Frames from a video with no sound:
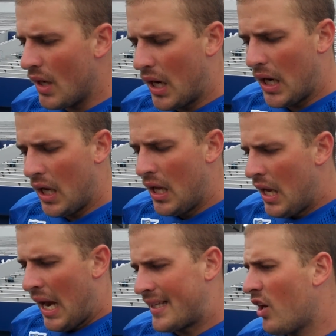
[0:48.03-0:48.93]
I
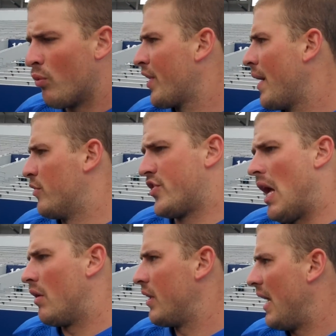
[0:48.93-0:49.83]
thought our run game was
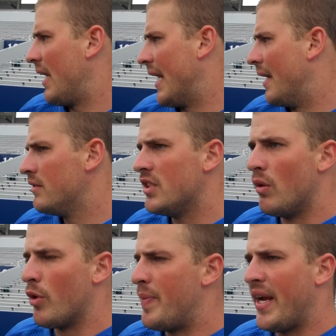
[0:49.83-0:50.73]
solid today again. You
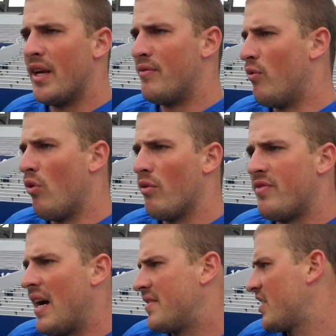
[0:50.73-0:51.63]
know, we were picking up 4,
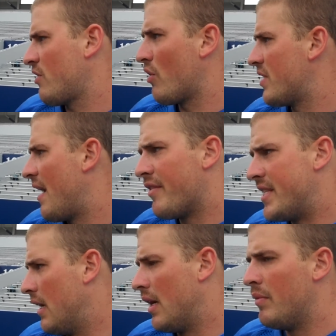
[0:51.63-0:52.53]
5, 6 yards every
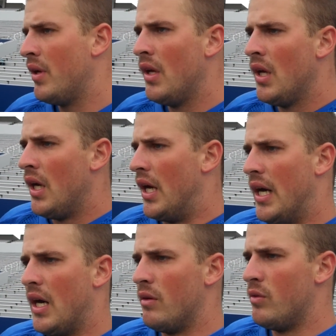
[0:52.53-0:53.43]
time.
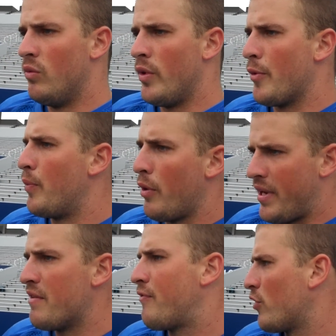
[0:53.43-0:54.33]
We were
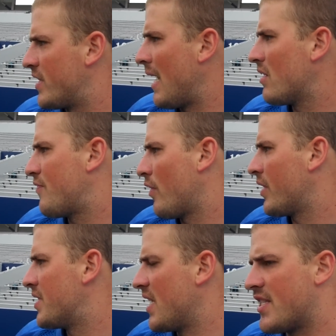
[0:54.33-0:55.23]
getting first downs fairly
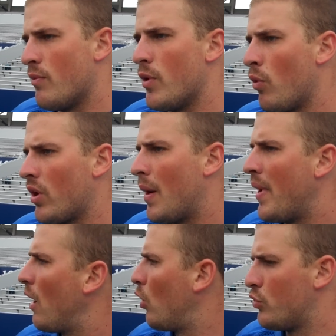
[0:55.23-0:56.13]
consistent. We weren't
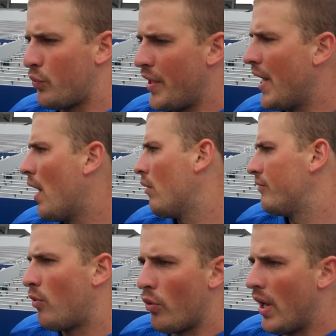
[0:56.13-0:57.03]
coming out going 3 and out,
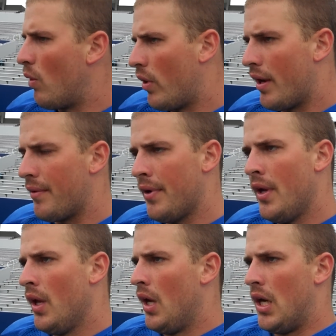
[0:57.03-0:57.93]
4 and out, whatever.
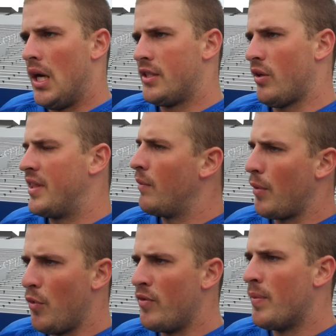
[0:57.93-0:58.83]
So I think
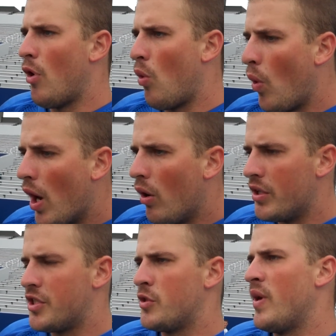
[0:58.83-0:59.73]
we're moving the ball well.
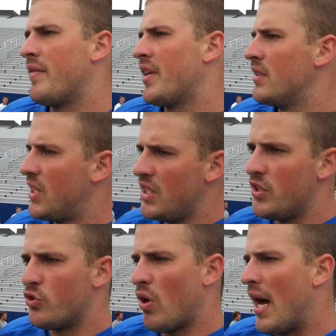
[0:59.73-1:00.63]
It's just we have to continue
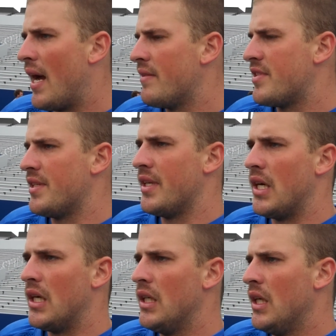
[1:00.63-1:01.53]
the drives and
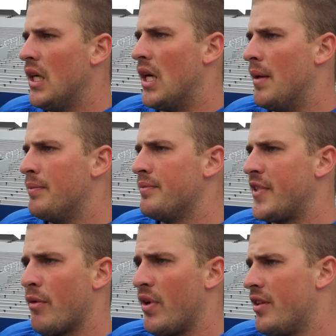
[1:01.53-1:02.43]

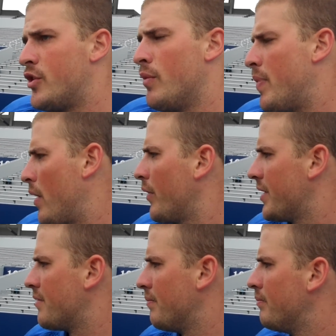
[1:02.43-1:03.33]
get rid of the stupid penalties.